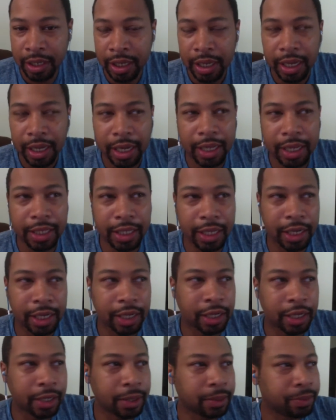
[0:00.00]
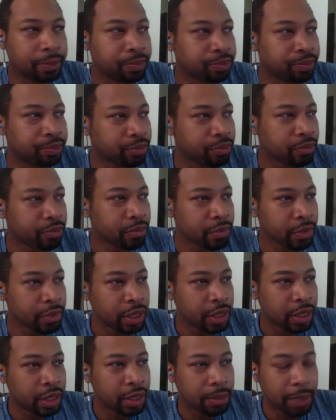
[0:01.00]
And then um,
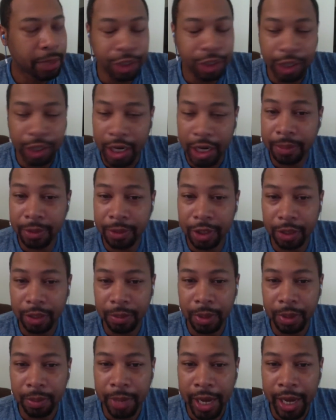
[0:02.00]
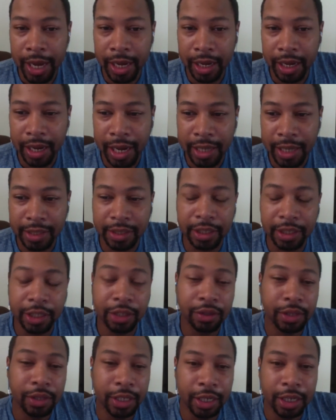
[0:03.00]
my job took me back. I
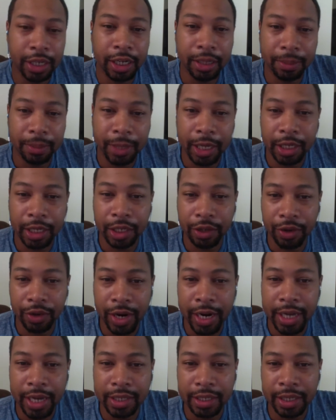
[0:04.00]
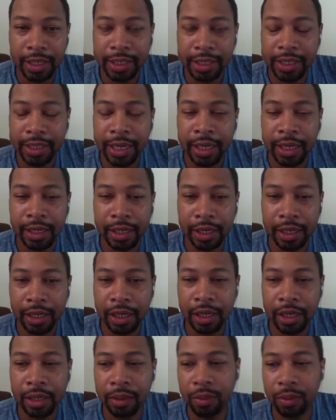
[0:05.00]
still ended up cutting grass, and that's how I
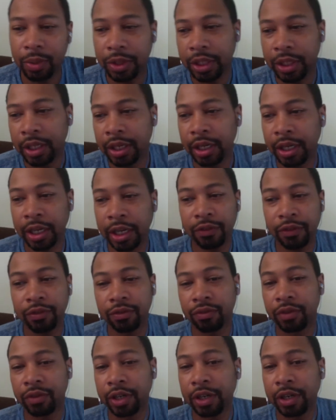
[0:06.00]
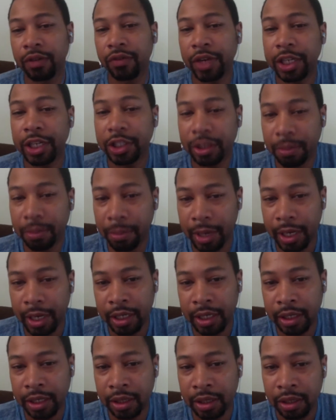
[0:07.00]
ended up with enough renovation
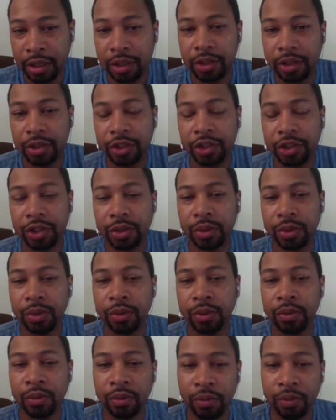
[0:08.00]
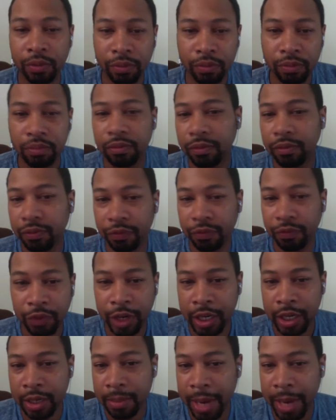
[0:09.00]
money to
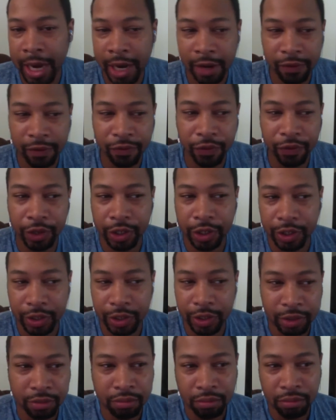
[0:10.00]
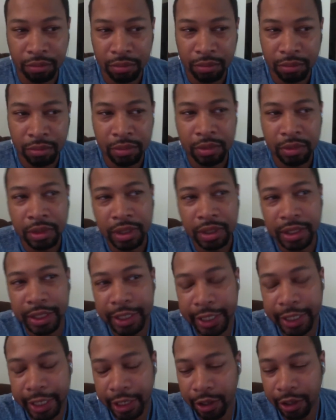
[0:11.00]
fund my first
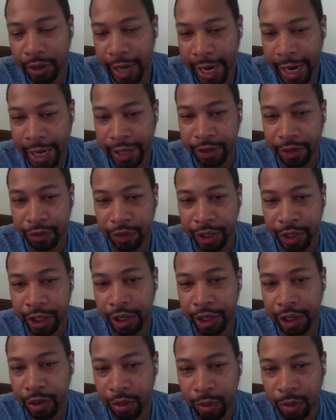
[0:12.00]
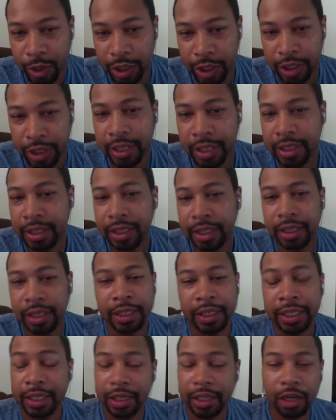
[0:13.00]
deal and the reno, which doesn't
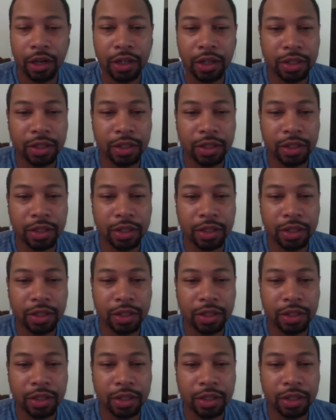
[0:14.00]
didn't cost